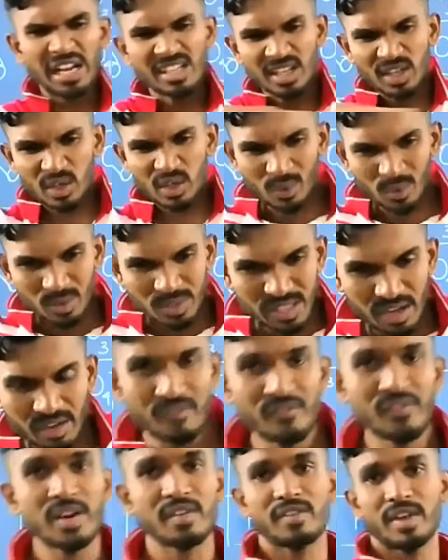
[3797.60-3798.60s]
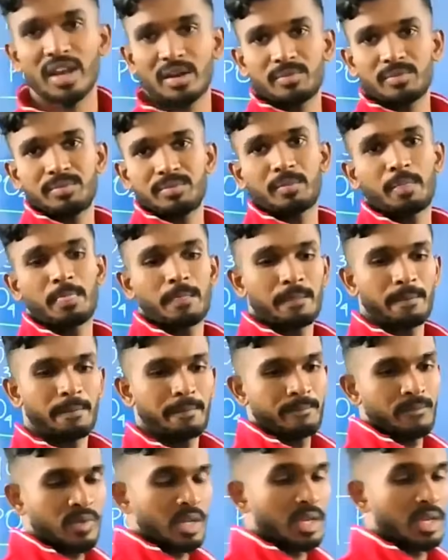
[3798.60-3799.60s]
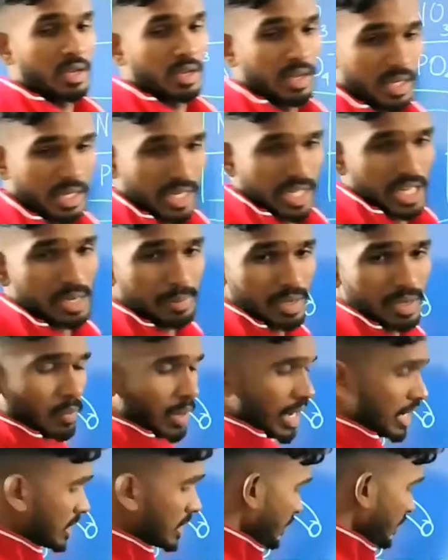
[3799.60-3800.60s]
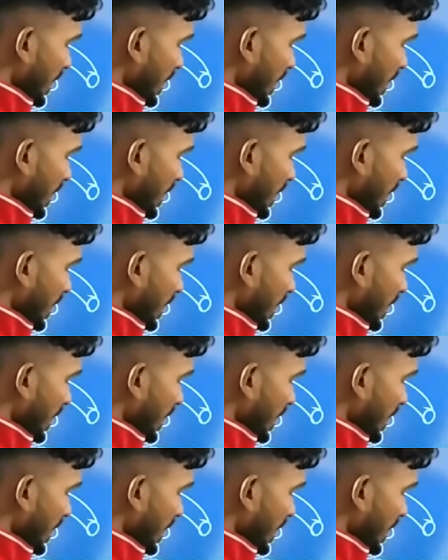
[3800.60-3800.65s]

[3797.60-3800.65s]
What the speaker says: grows everywhere. Tell me, once when